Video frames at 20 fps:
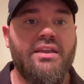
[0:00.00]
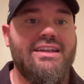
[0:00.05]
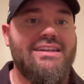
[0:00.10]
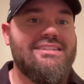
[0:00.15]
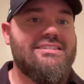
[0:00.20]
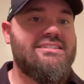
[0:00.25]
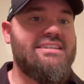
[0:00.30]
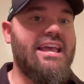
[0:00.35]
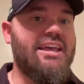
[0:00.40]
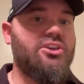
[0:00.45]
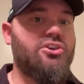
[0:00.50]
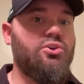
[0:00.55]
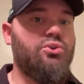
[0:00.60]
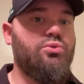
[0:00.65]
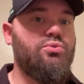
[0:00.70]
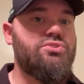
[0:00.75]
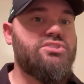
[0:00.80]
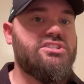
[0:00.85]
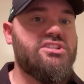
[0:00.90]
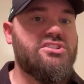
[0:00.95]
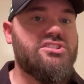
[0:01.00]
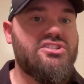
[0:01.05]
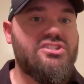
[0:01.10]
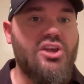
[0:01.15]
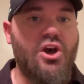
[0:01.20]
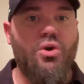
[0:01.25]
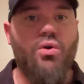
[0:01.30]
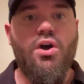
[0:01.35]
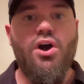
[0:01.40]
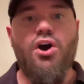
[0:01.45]
Sekou
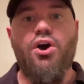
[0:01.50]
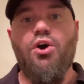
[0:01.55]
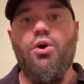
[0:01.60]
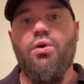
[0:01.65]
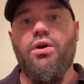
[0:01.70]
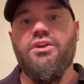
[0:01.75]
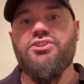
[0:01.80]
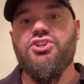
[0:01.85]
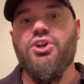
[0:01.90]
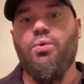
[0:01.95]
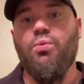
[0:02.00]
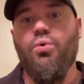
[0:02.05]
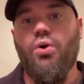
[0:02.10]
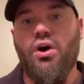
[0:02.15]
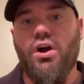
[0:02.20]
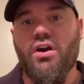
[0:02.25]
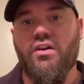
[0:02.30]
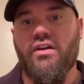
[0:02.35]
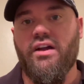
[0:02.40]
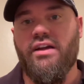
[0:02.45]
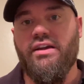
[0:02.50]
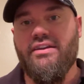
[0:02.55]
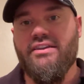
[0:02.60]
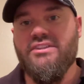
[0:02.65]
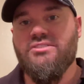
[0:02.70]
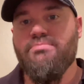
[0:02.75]
Sissoho-Jawara